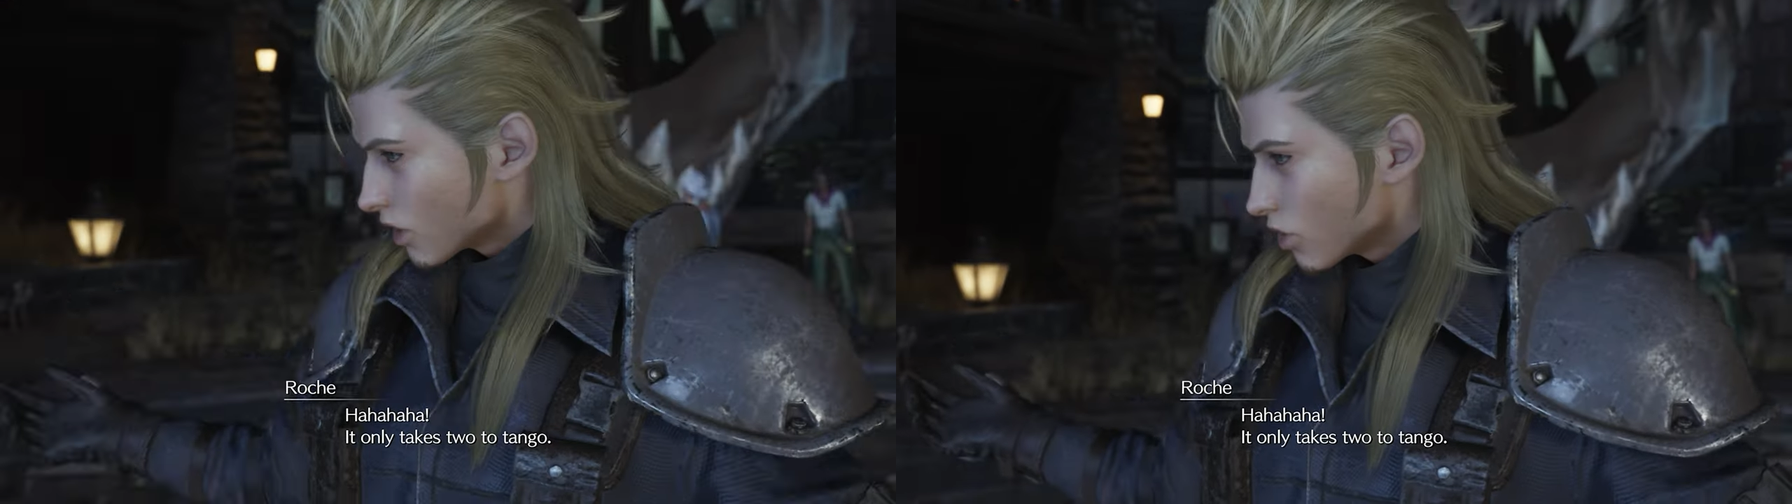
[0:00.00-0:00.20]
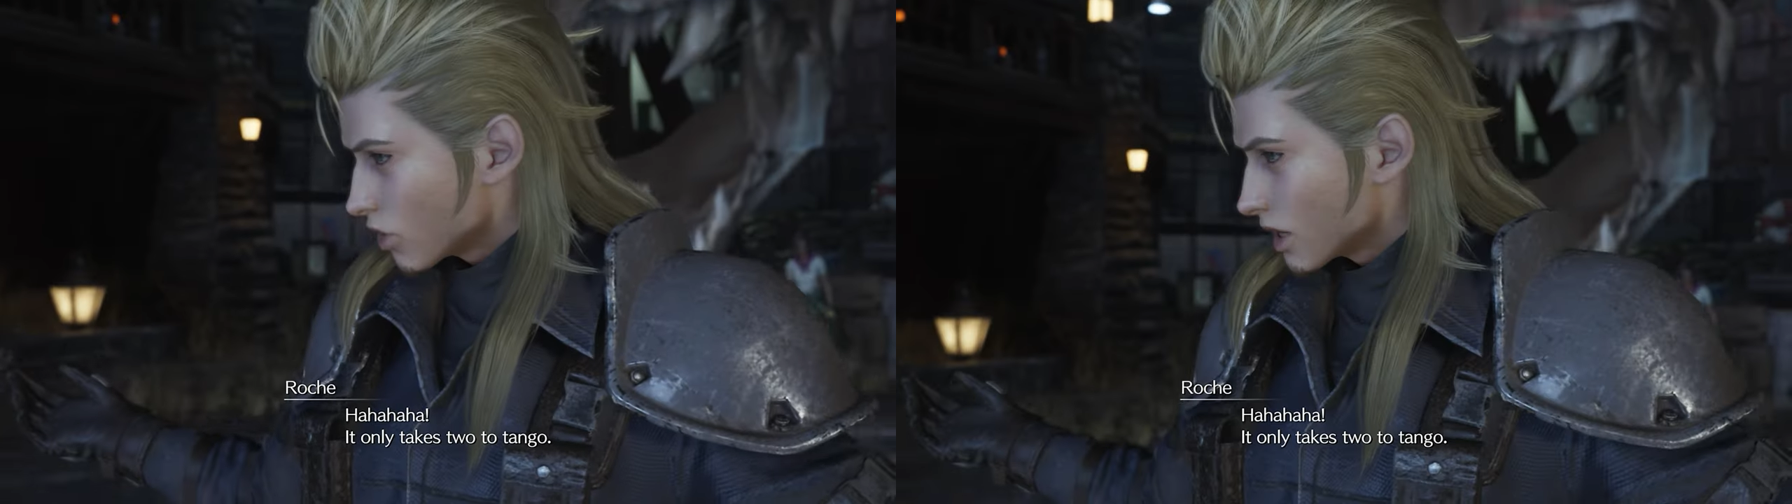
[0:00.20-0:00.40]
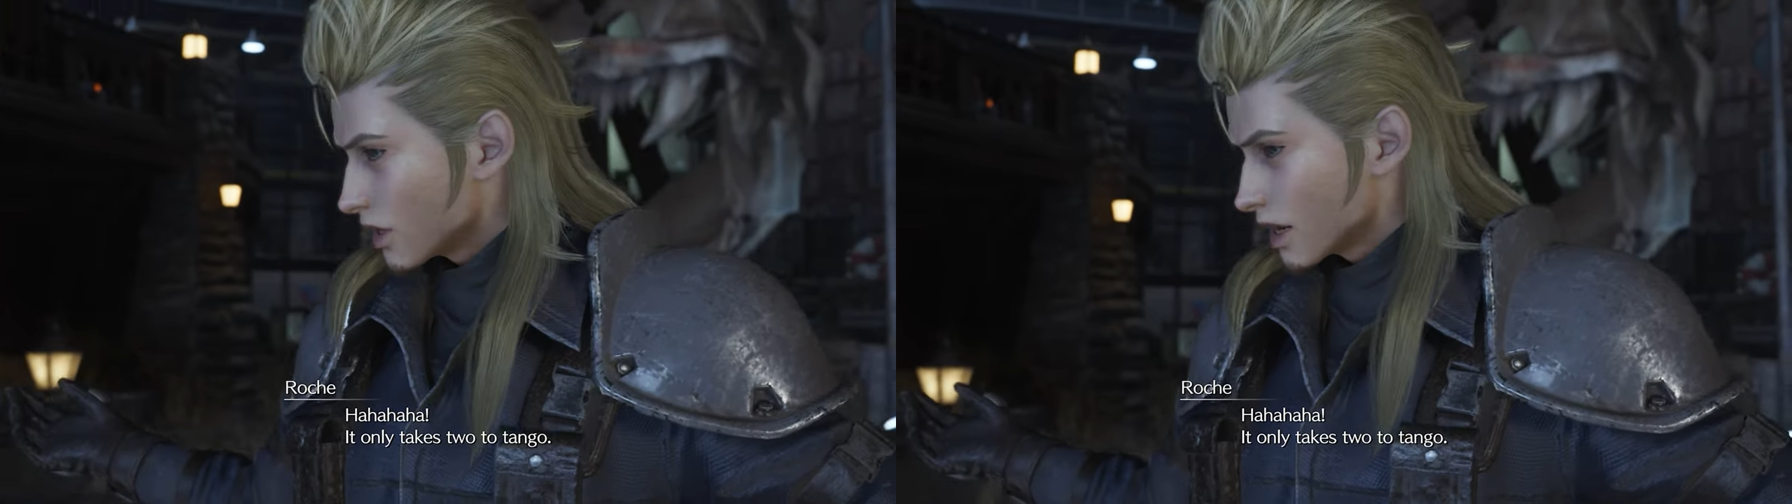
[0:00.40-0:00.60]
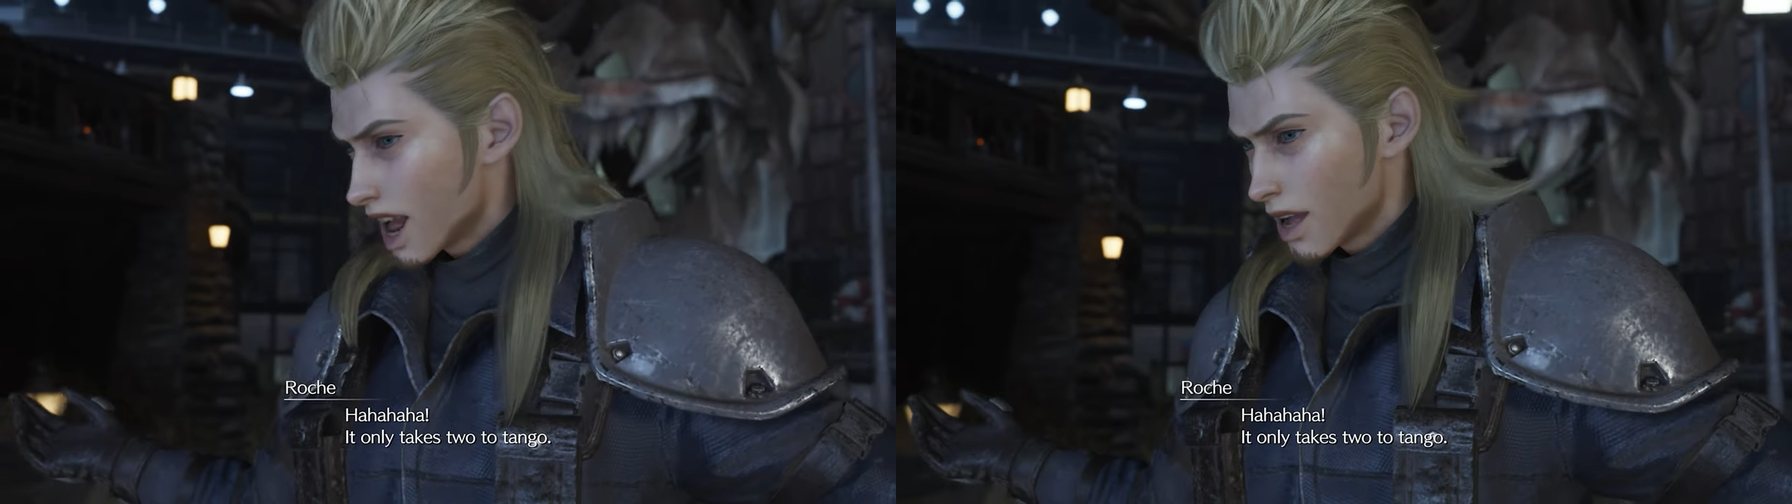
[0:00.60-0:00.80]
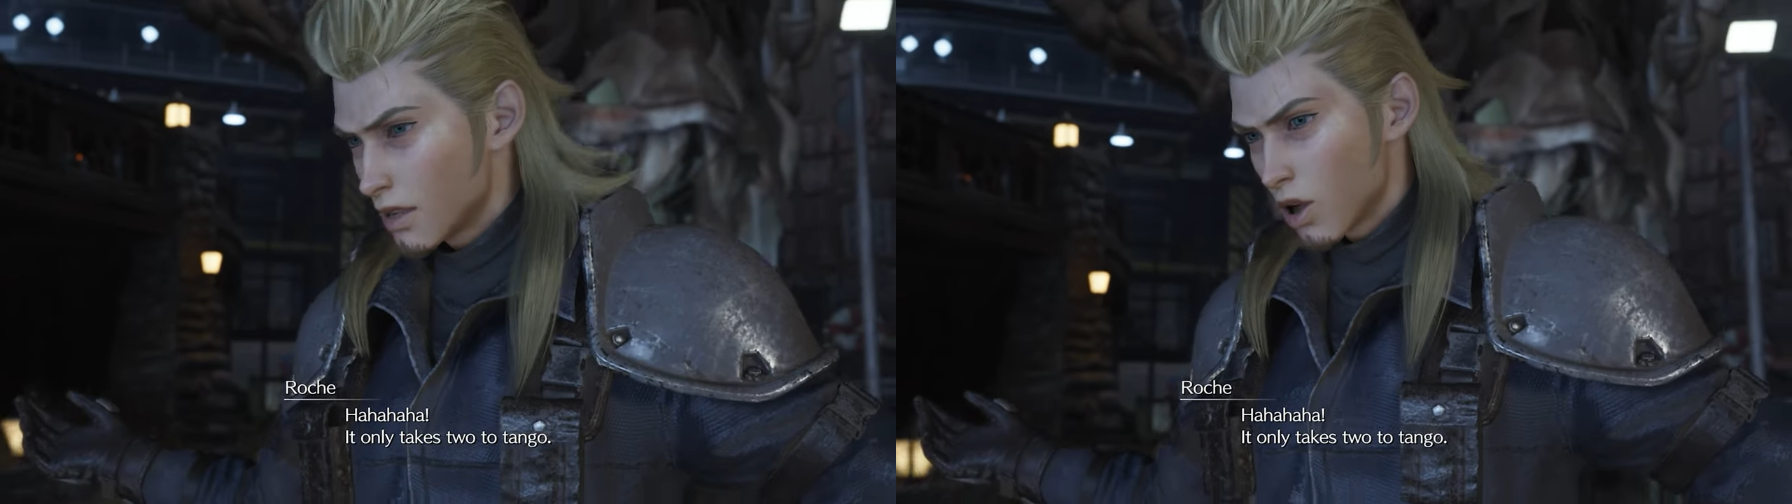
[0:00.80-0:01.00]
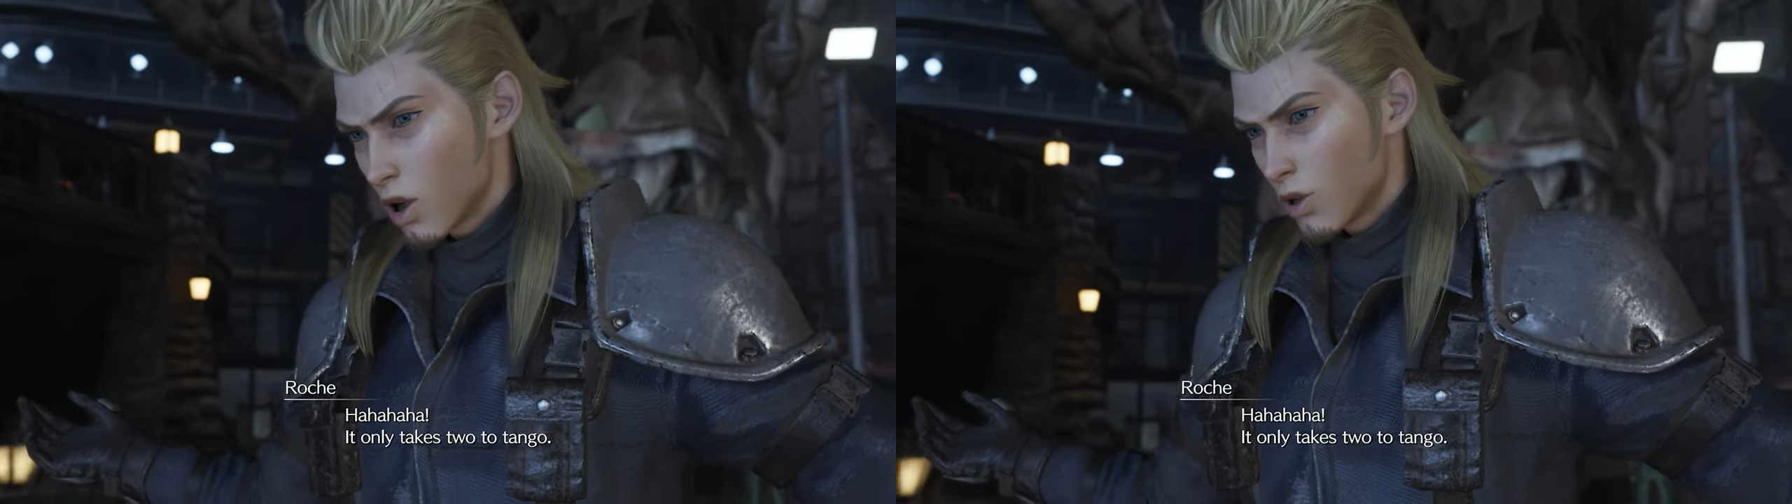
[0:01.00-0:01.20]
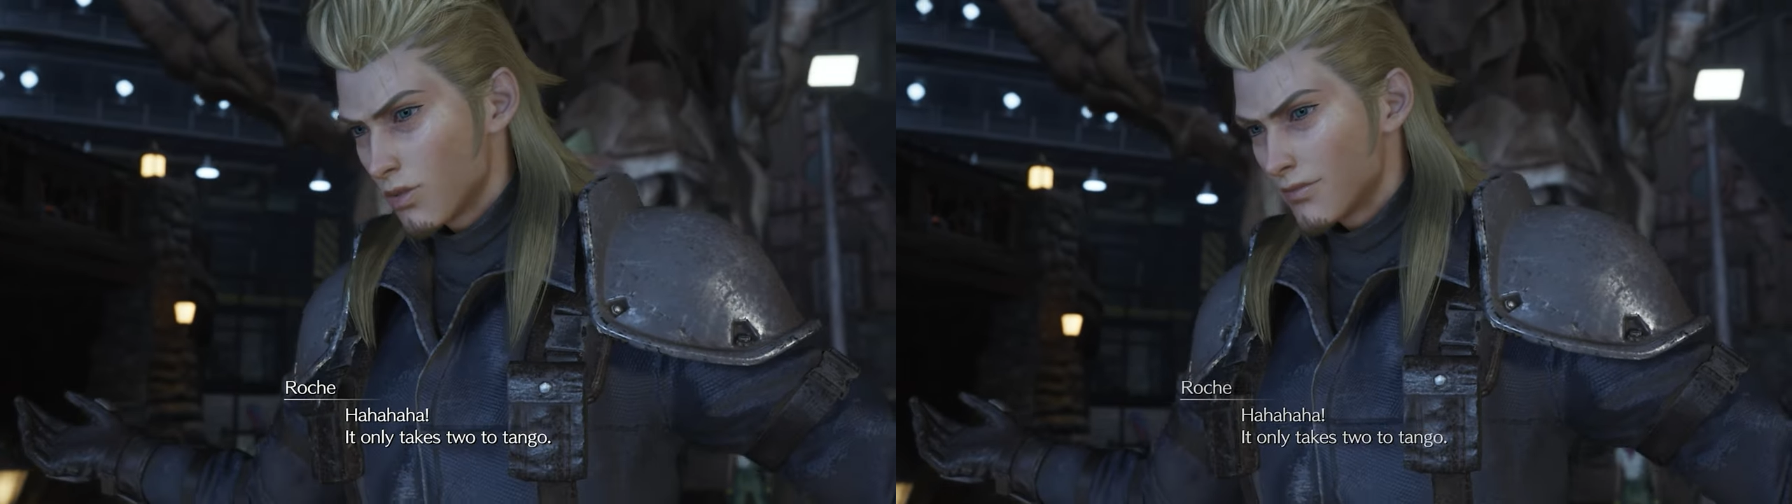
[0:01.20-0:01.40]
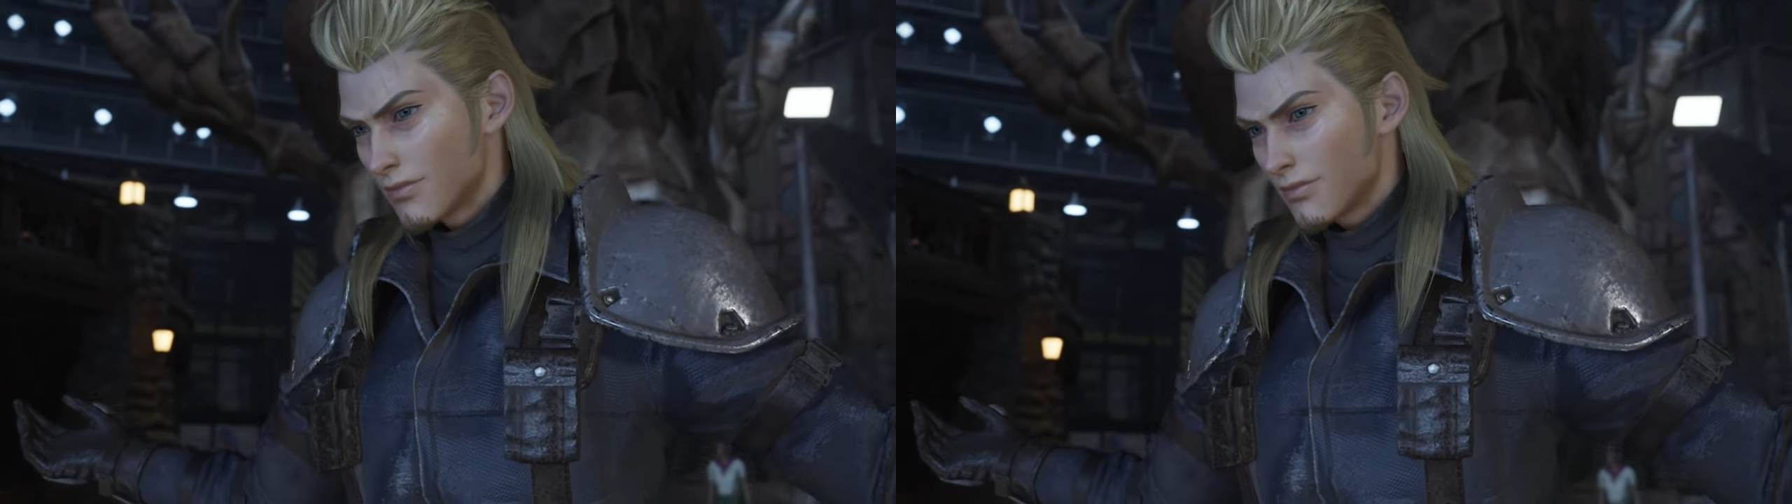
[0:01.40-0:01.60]
Yes, there was some
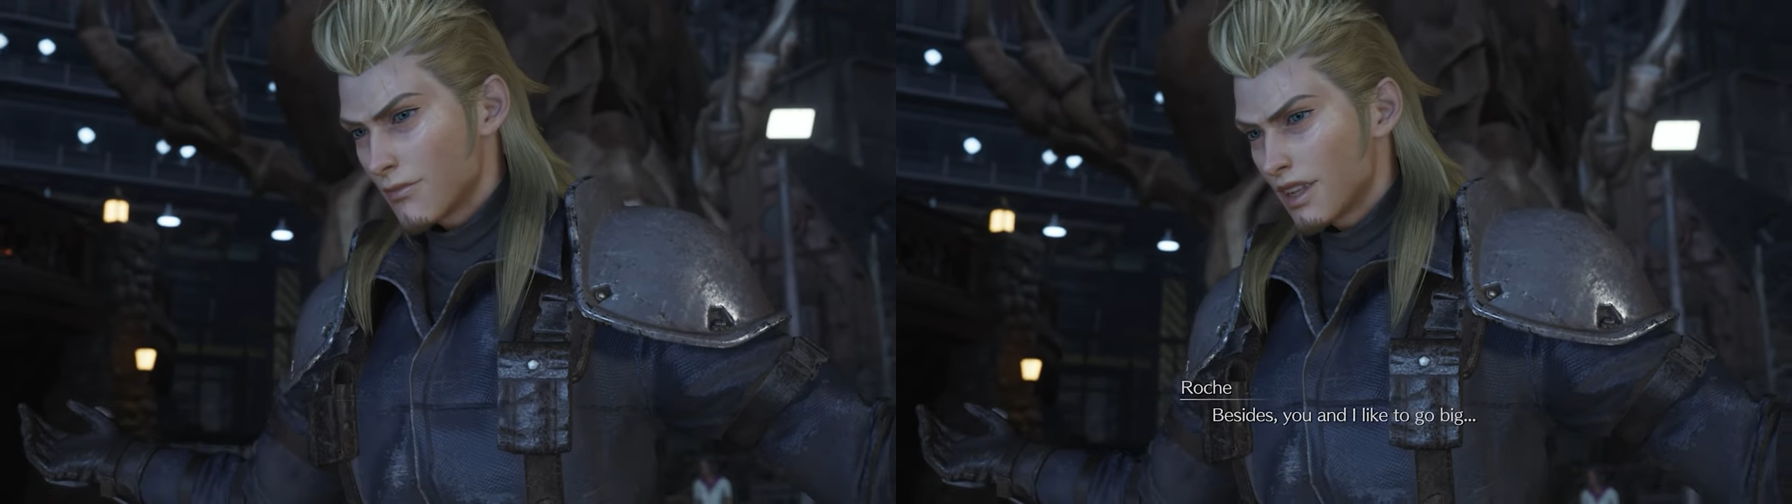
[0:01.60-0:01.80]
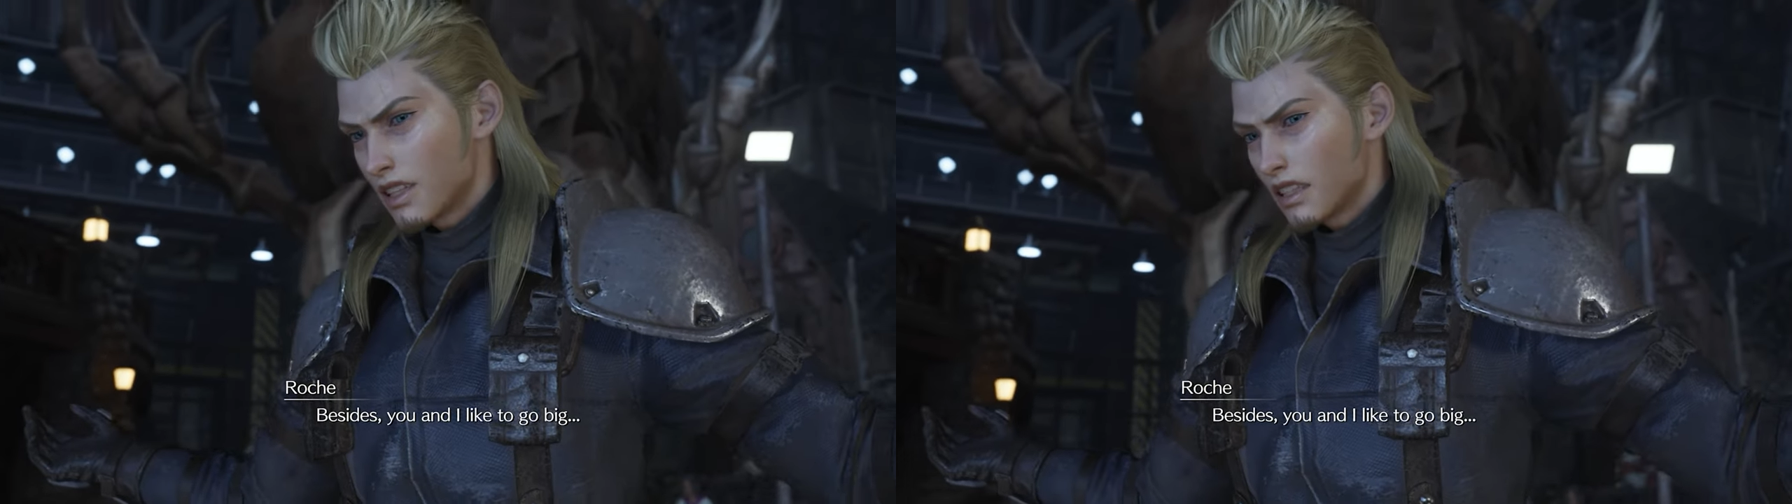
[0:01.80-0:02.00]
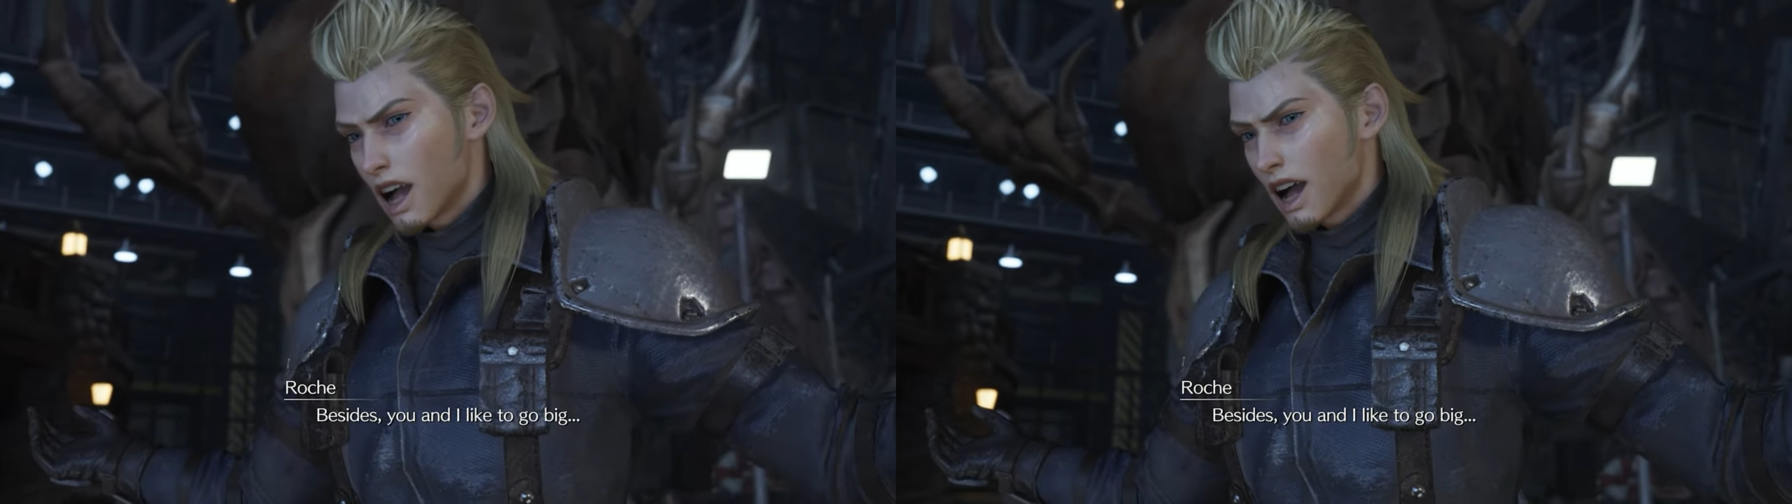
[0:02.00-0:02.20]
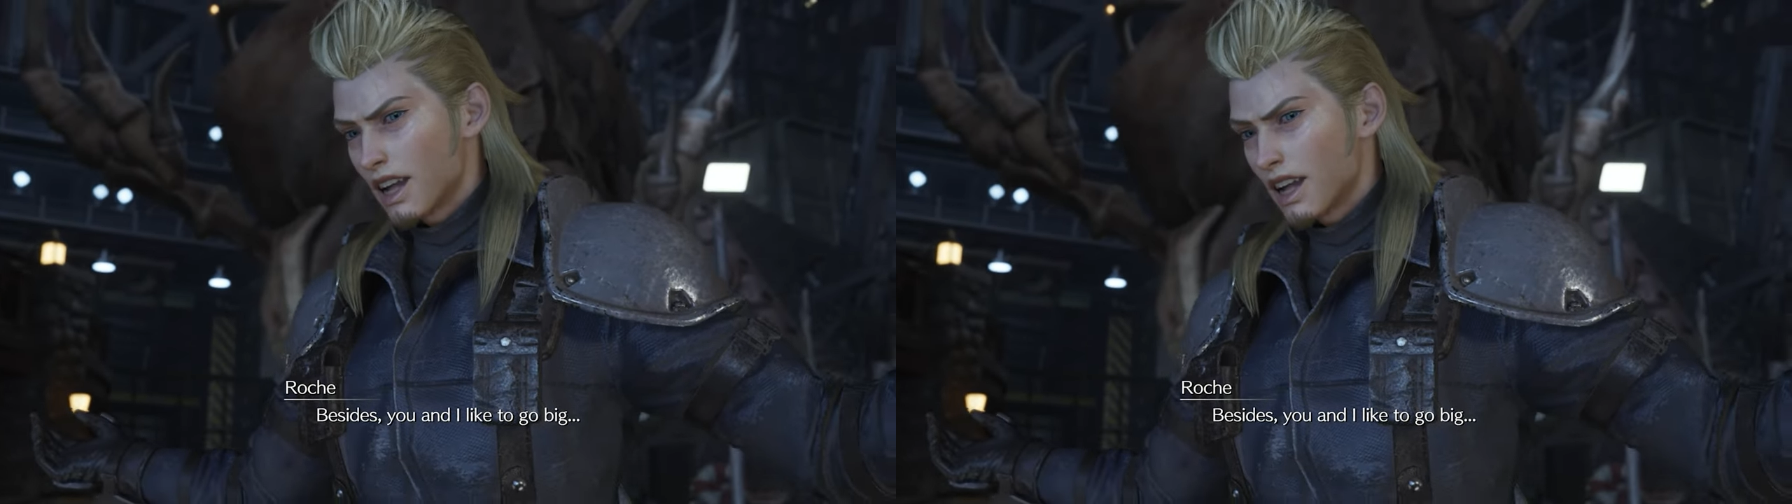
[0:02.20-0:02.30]
cringe moments,